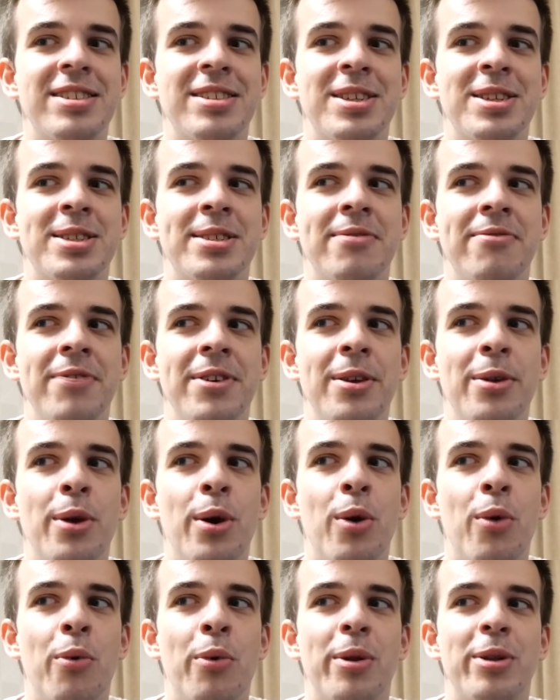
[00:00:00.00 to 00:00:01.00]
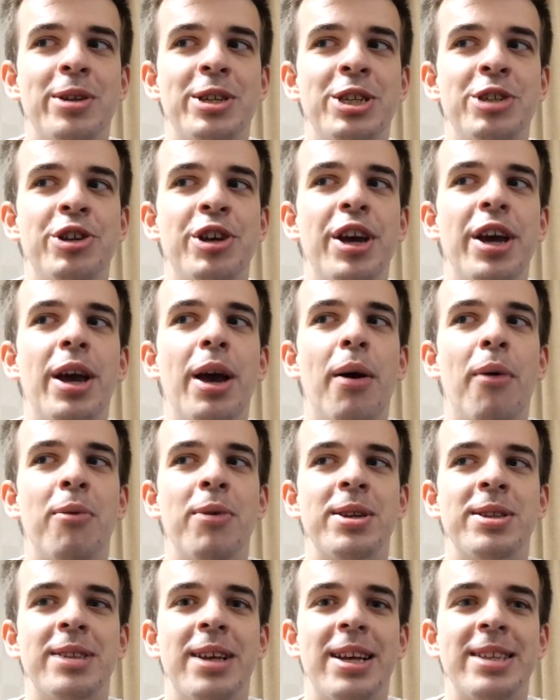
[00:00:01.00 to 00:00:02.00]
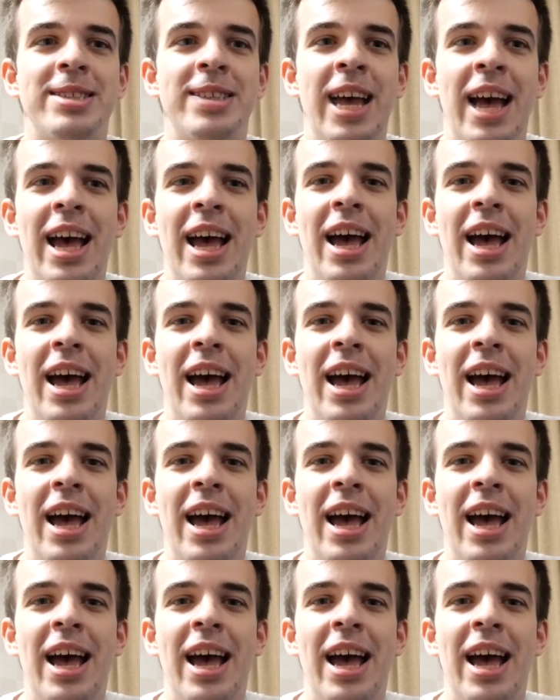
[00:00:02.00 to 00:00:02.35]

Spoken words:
this video will share with us